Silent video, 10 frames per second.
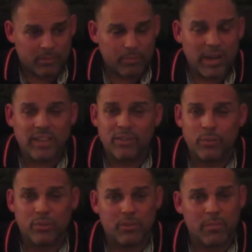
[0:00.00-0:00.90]
Practice
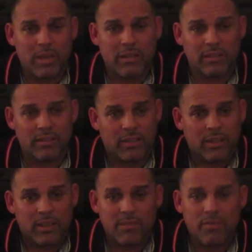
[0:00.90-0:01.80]
with somebody, because
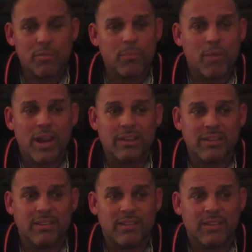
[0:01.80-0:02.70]
if you don't
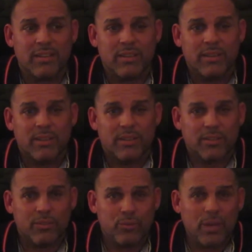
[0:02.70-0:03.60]
practice,
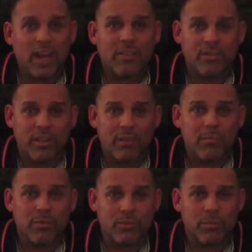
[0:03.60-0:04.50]
because you gotta develop
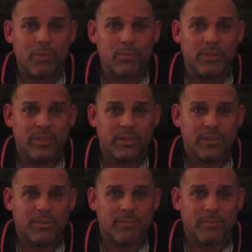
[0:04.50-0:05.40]
muscle
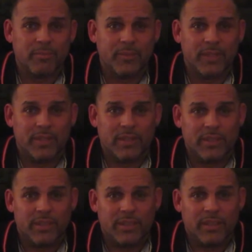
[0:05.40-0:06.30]
memory.
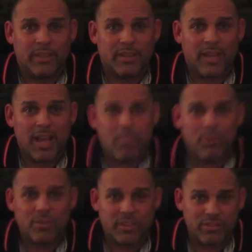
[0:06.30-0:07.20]
Handball
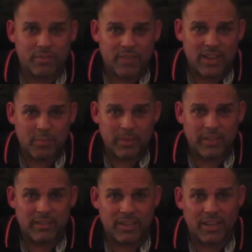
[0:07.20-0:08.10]
is such a
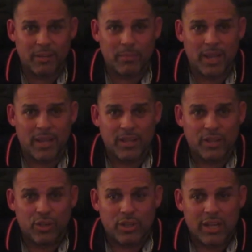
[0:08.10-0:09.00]
fast-paced game that
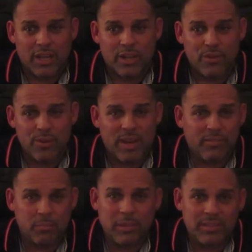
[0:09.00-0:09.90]
you have
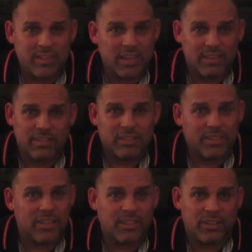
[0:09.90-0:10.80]
split seconds to
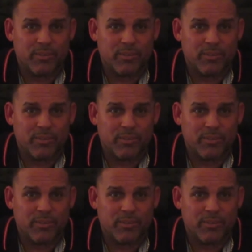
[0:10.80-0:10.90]
think.